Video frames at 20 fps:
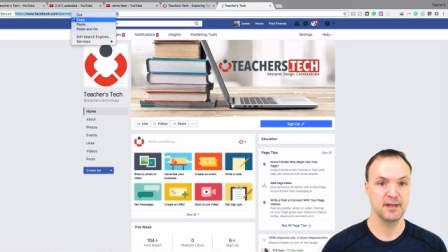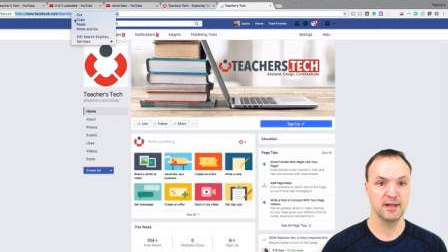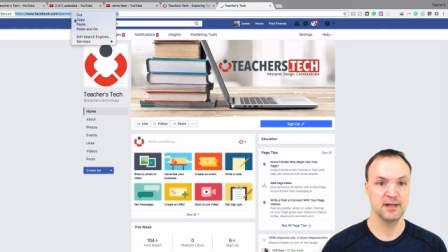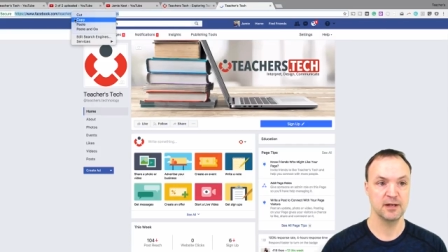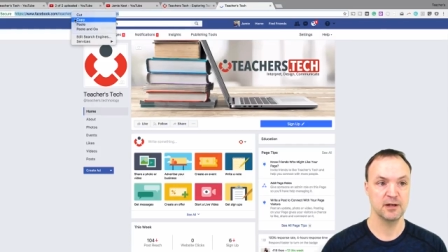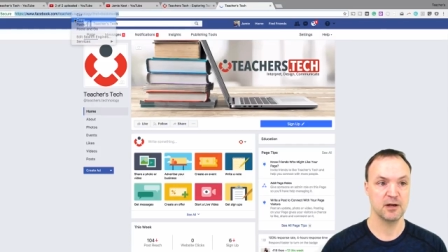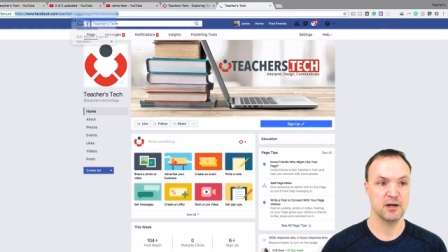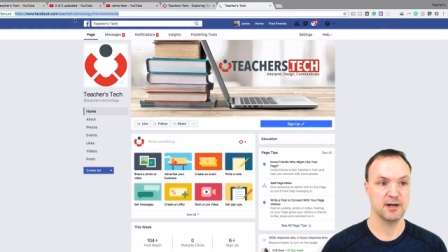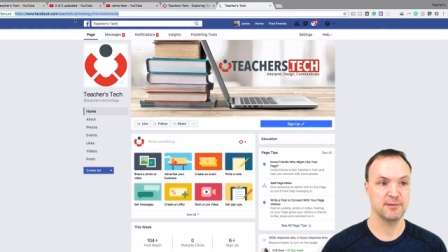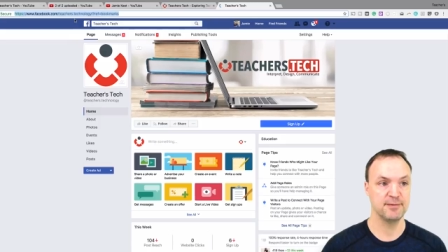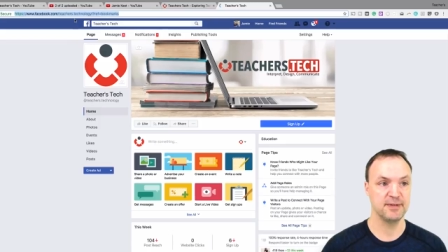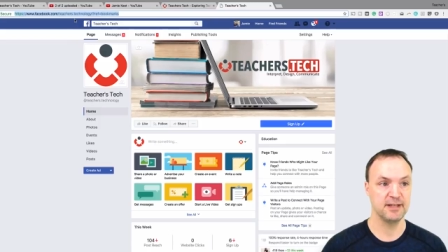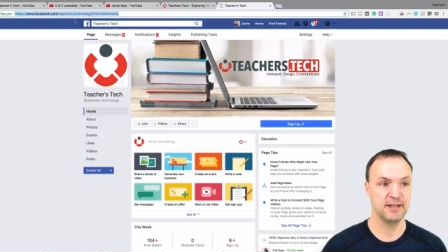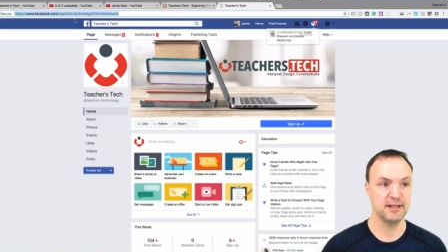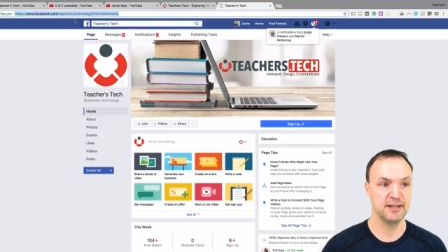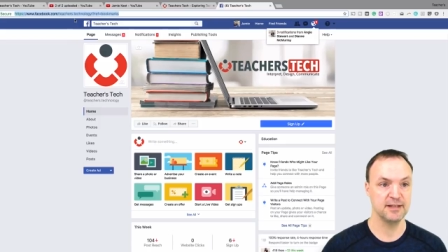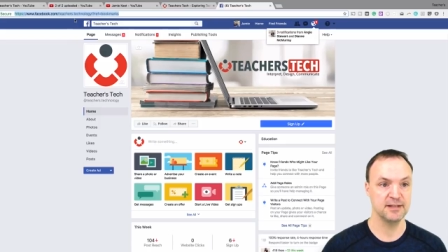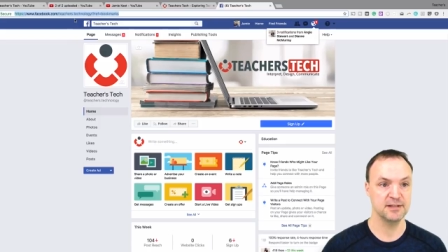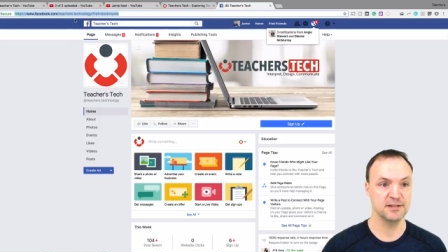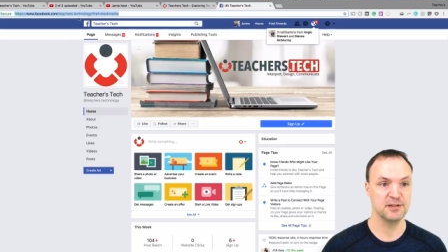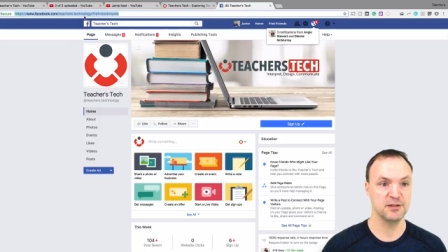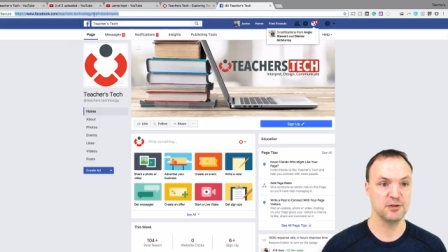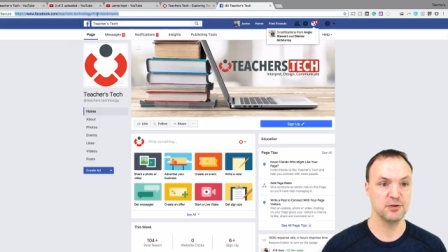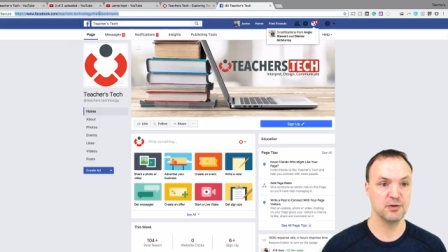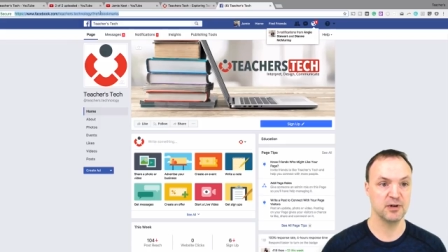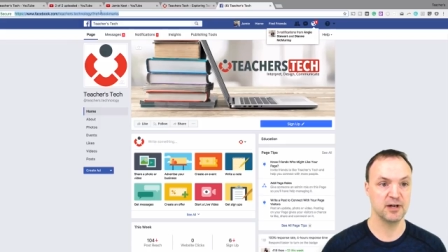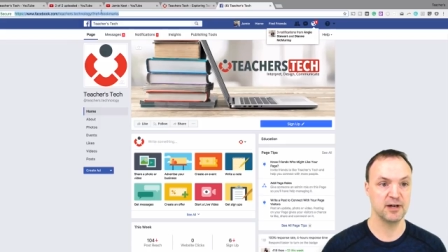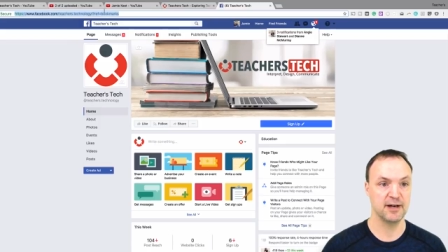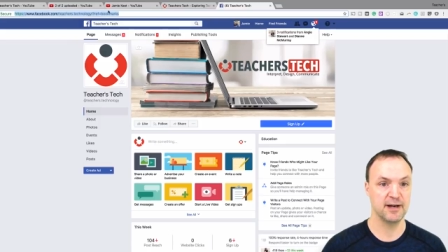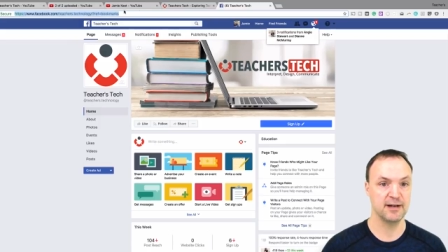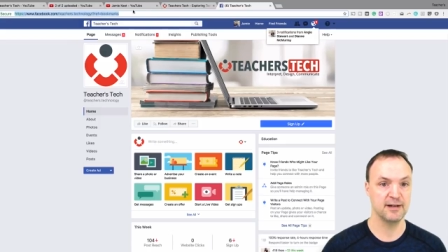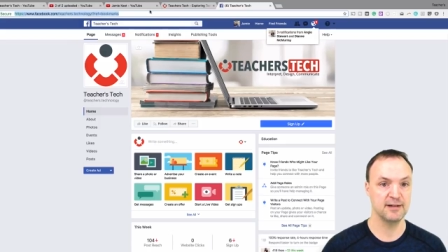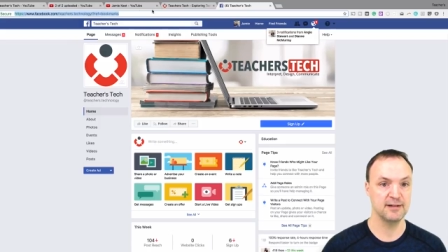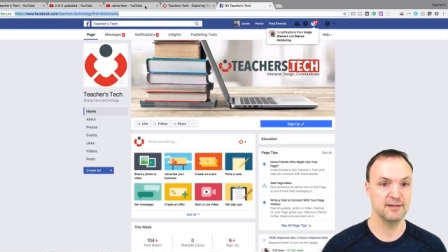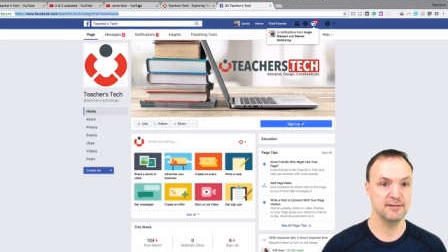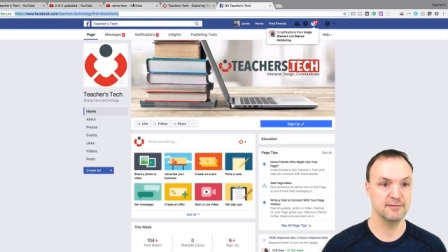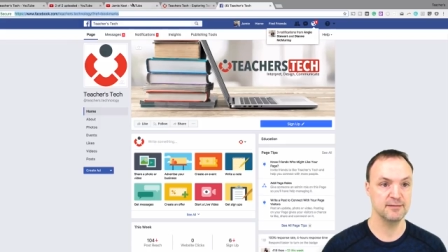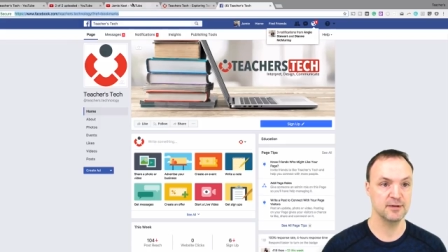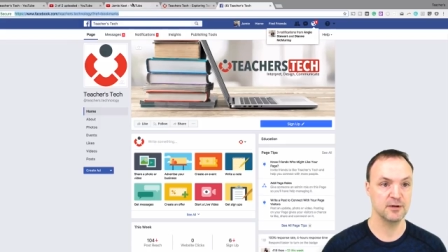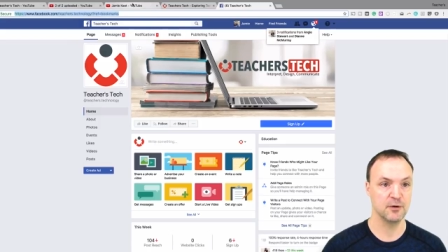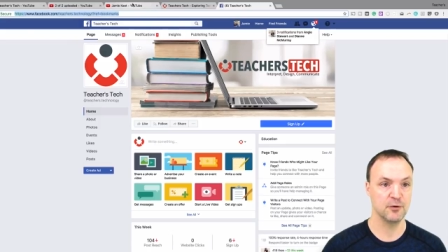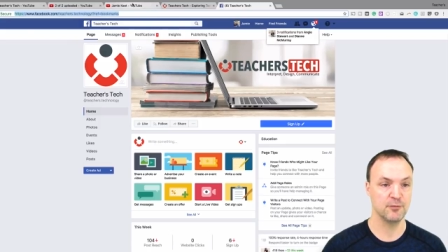Copy this URL, go